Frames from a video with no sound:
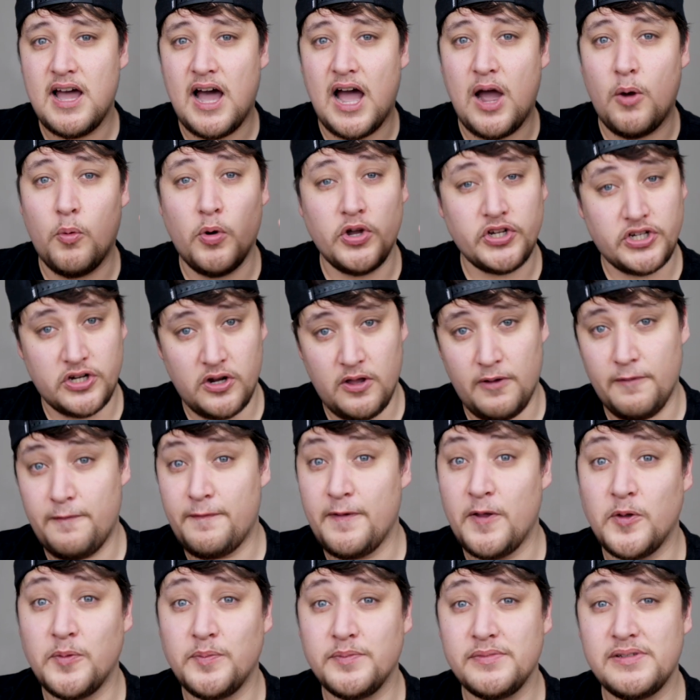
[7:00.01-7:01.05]
I watch a lot of
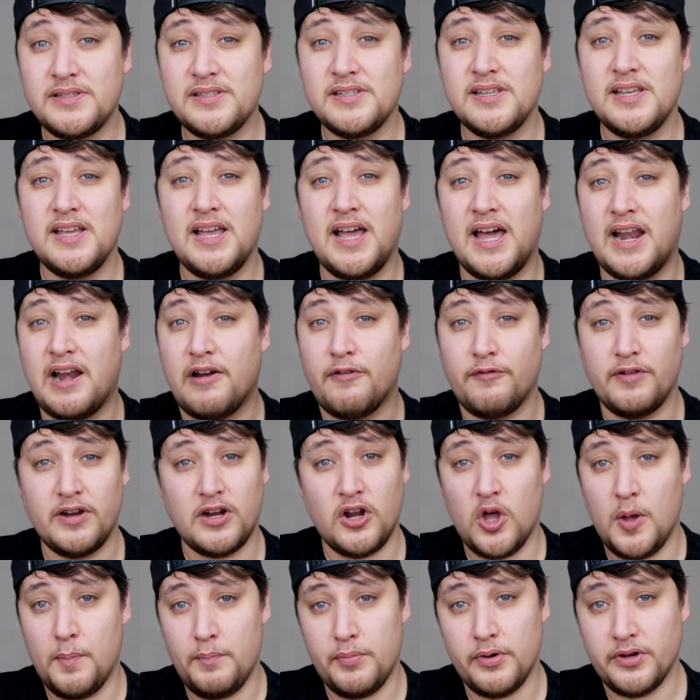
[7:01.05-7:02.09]
films and I read a lot of